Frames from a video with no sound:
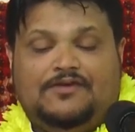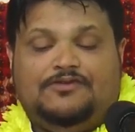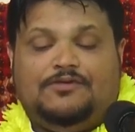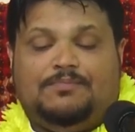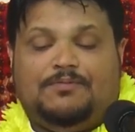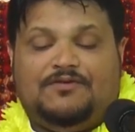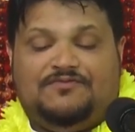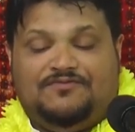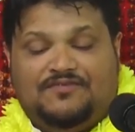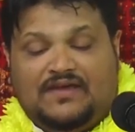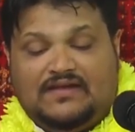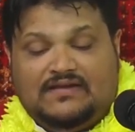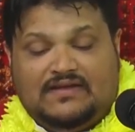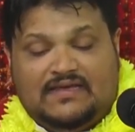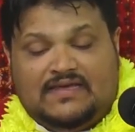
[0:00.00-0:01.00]
To
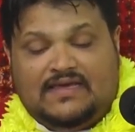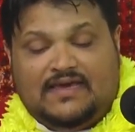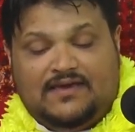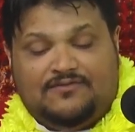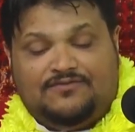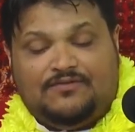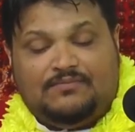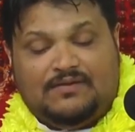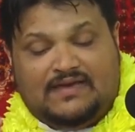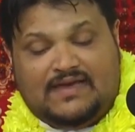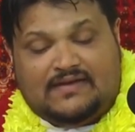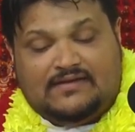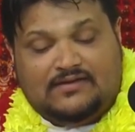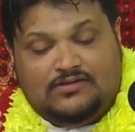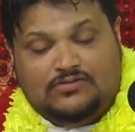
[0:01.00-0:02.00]
prevent the hair from
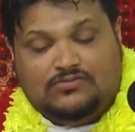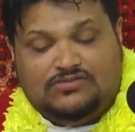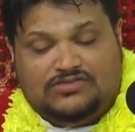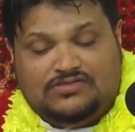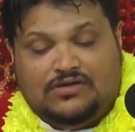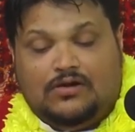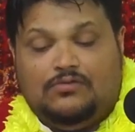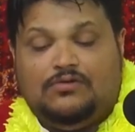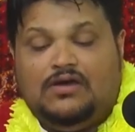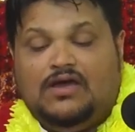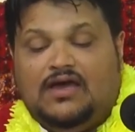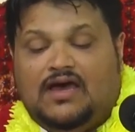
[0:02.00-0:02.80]
getting loose now